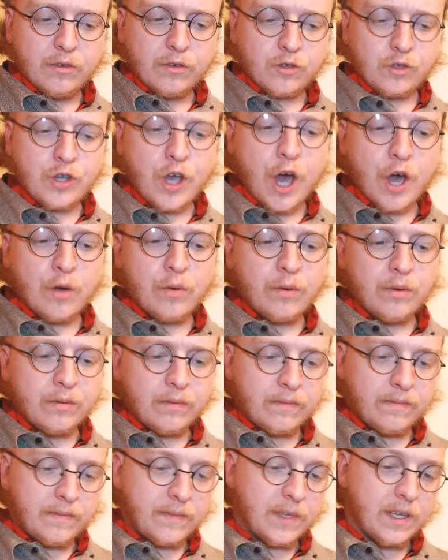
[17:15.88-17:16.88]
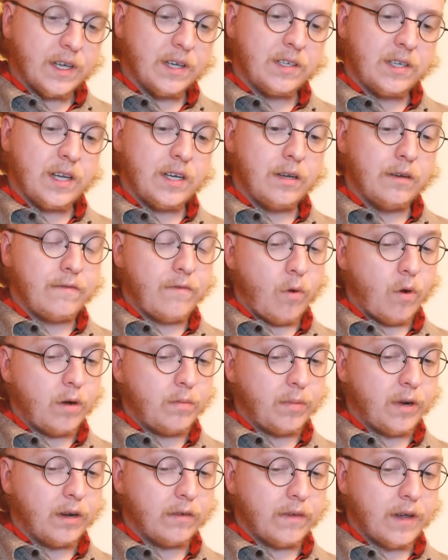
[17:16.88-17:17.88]
"So," continued
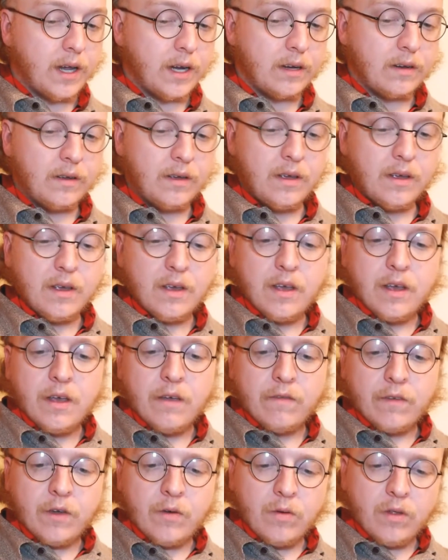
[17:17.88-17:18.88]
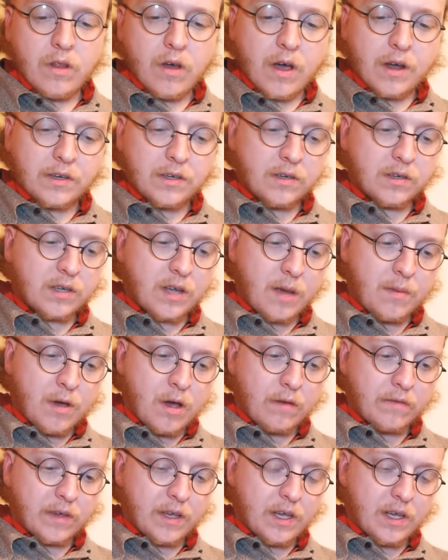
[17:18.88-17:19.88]
Ford Prefect, "if you would like to just come
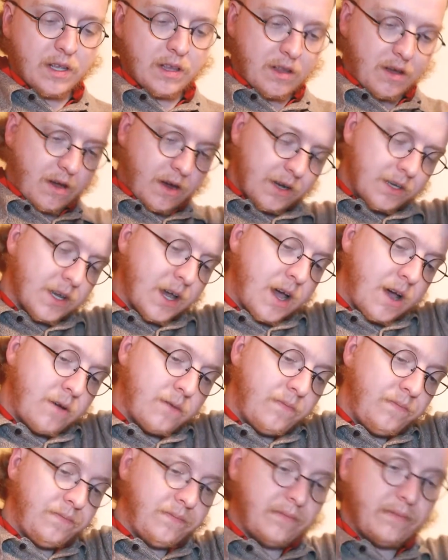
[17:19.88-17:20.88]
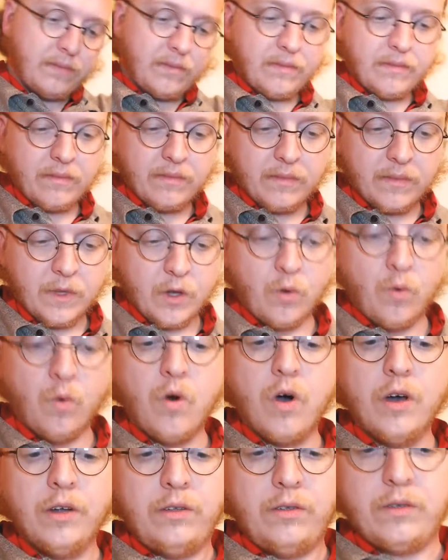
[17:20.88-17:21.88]
over here and lie down—"
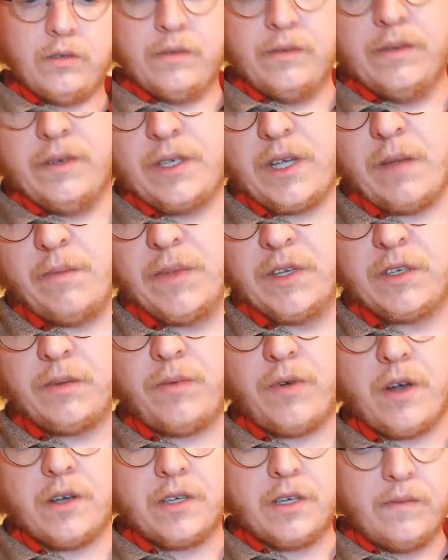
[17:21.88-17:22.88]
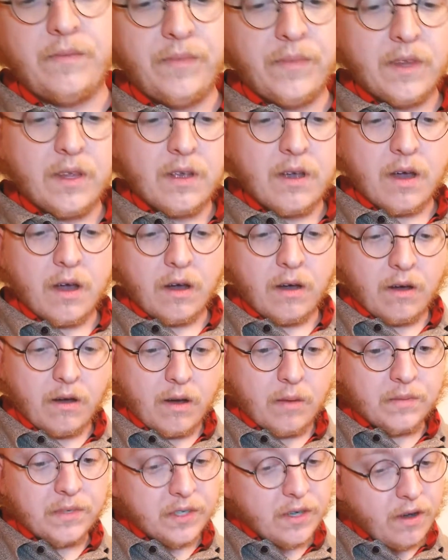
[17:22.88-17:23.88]
"What?" said Mr. Prosser.
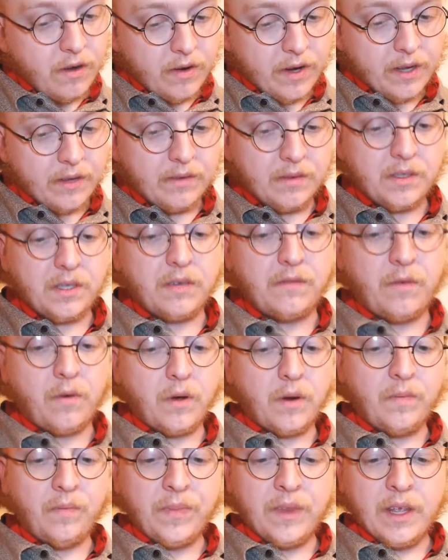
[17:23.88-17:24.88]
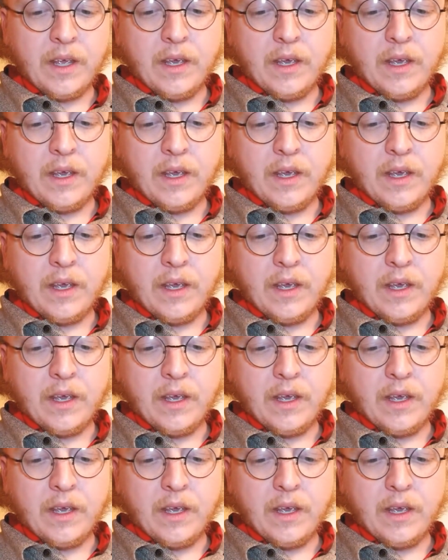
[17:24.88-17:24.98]
"Oh, I'm sorry," said Ford.